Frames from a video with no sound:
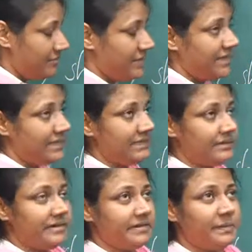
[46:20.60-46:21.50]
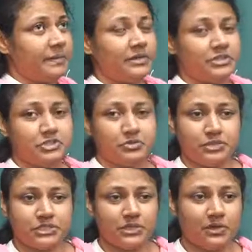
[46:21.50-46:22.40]
am very ignorant about the
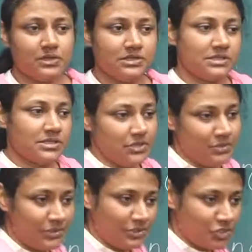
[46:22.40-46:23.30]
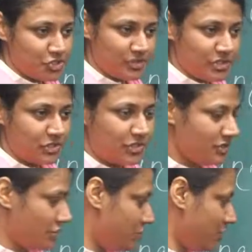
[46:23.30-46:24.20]
Jewish laws. You know the Jewish
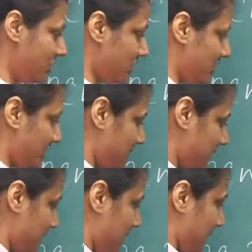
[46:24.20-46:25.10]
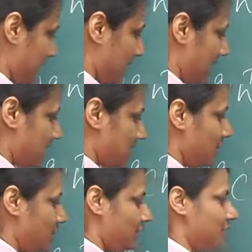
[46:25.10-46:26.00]
laws, Jewish customs, and so
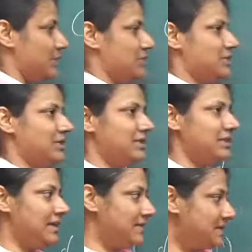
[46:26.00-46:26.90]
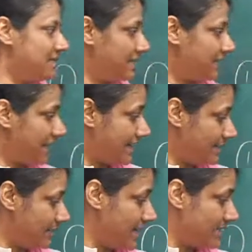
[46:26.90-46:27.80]
you do. So that he was thinking
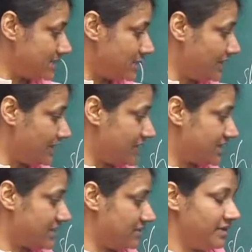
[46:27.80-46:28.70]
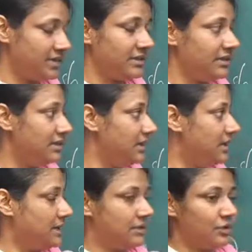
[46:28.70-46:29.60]
Agrippa has a good connection with uh,
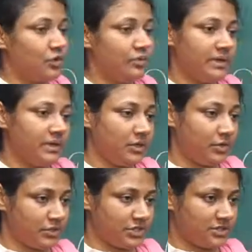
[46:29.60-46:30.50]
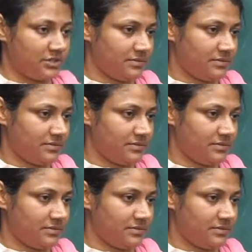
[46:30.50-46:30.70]
the Roman court,